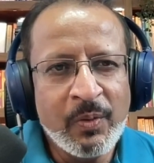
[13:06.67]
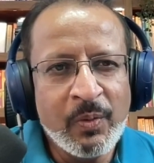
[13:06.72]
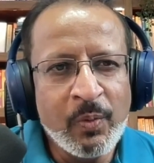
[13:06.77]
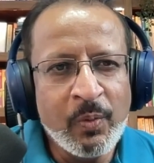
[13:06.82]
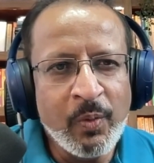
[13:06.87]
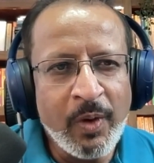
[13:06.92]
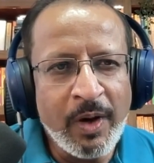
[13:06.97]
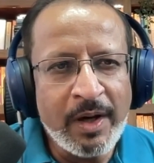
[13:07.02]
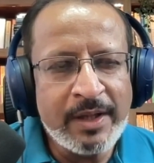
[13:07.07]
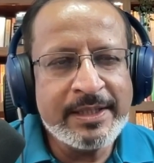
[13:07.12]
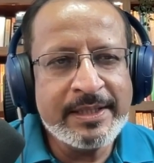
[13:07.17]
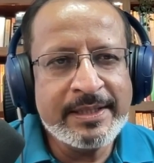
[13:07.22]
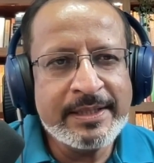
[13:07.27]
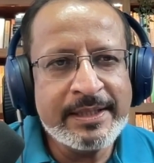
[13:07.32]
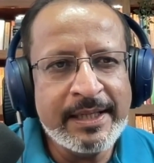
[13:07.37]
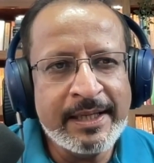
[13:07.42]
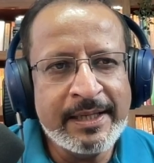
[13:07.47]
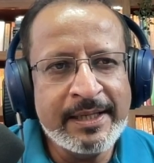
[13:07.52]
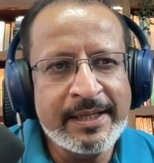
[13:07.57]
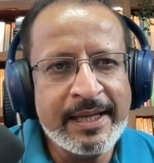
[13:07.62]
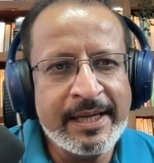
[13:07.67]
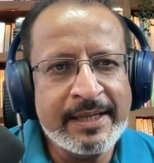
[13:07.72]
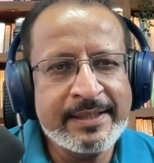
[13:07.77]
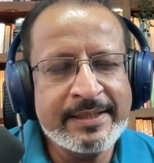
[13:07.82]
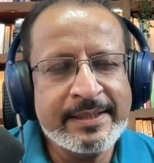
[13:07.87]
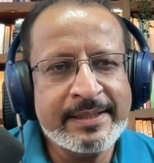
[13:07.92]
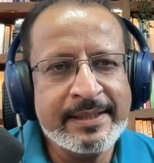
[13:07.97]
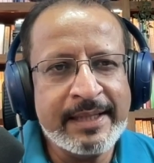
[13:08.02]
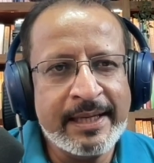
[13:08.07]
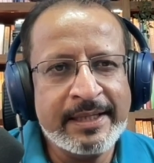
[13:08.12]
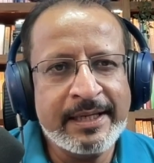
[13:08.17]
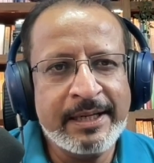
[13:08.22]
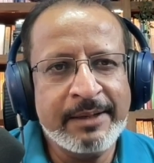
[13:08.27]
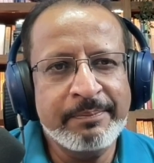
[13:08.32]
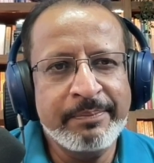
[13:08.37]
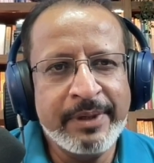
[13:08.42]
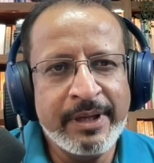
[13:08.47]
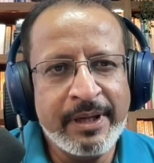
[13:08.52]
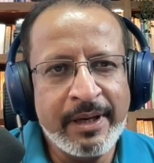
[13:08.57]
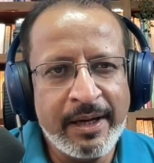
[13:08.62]
what's in that
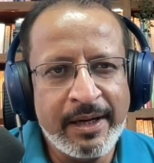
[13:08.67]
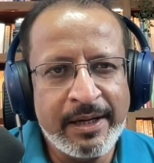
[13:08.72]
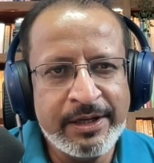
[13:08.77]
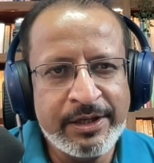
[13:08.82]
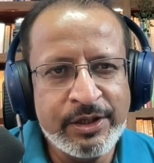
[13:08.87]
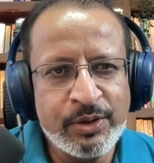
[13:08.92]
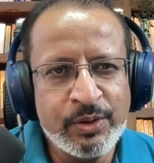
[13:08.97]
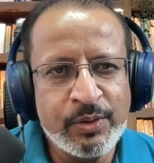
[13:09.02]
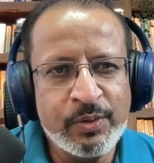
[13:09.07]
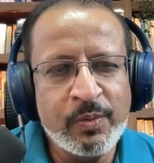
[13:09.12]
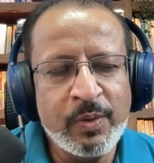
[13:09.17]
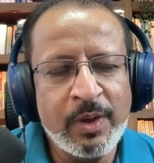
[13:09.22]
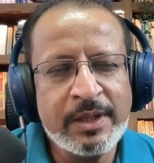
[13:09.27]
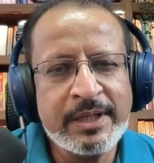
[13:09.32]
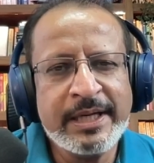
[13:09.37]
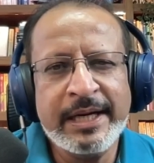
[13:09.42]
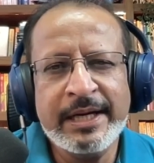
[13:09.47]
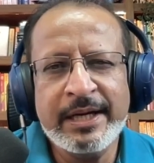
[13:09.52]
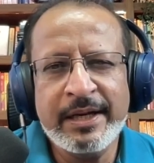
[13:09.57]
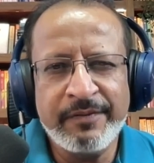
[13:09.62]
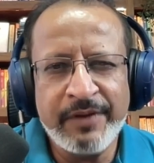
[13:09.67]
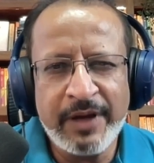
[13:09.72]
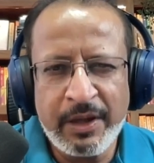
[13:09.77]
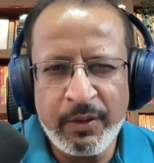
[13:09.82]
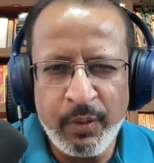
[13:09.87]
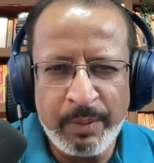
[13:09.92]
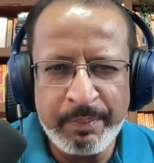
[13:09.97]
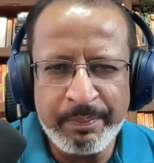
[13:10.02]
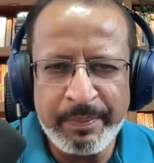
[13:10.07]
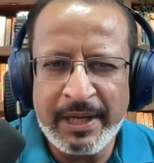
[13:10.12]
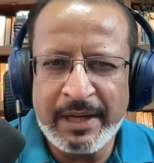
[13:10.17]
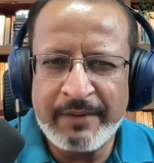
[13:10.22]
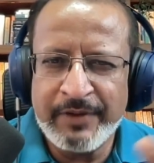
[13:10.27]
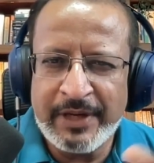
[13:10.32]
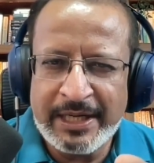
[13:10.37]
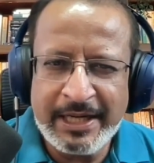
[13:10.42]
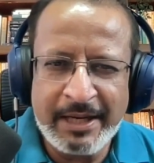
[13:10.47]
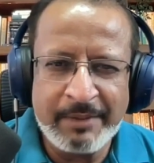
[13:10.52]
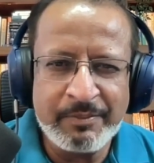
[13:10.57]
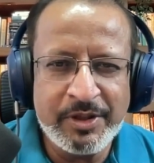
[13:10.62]
setup behind you? What kind of equipment?
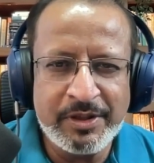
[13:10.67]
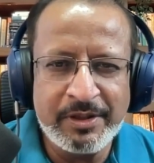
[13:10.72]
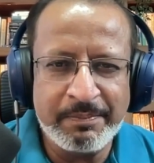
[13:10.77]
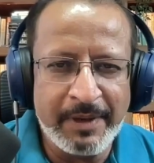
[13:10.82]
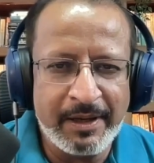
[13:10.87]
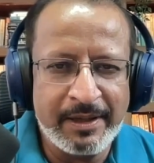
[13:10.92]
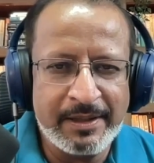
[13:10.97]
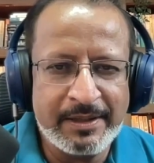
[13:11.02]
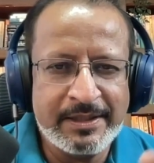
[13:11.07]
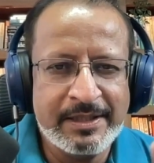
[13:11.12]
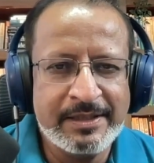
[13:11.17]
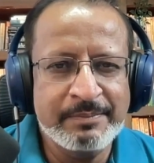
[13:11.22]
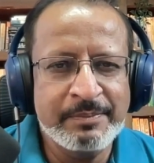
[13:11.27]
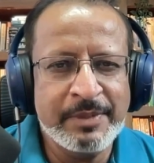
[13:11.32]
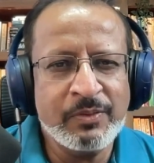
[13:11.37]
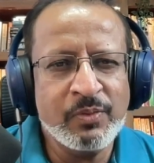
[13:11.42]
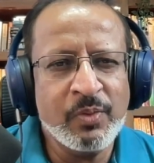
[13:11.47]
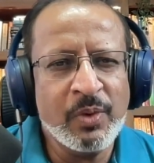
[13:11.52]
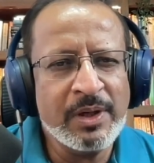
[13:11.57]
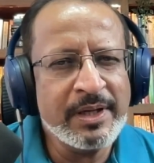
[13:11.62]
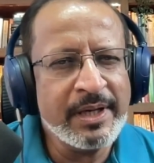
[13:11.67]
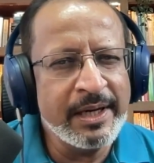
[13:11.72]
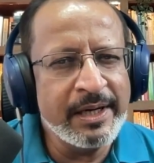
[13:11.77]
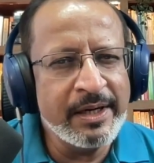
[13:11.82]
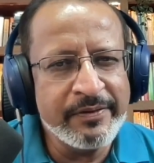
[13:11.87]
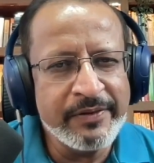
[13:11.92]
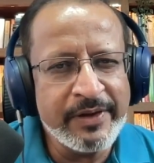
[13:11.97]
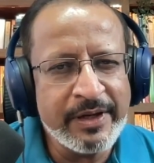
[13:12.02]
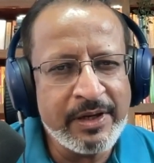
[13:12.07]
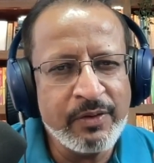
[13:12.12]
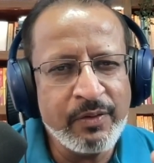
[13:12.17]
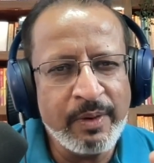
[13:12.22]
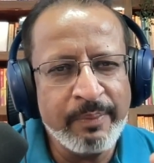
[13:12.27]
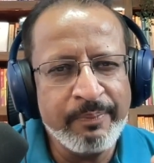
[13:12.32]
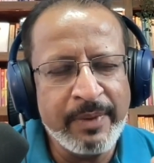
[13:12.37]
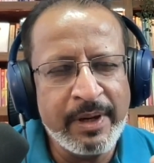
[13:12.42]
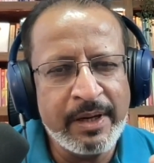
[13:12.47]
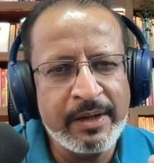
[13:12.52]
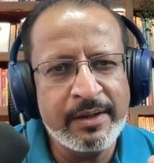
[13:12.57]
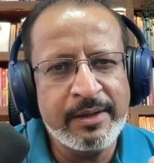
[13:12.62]
We'll come to the plants, but what kind of
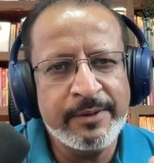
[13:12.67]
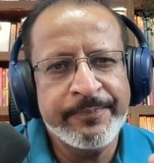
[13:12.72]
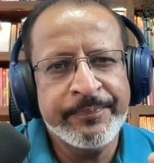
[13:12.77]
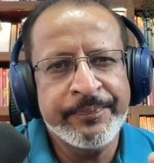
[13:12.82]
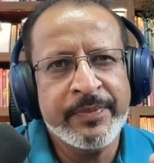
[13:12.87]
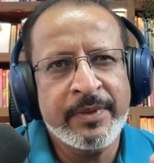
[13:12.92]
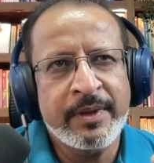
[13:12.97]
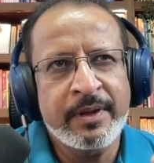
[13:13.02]
equipment,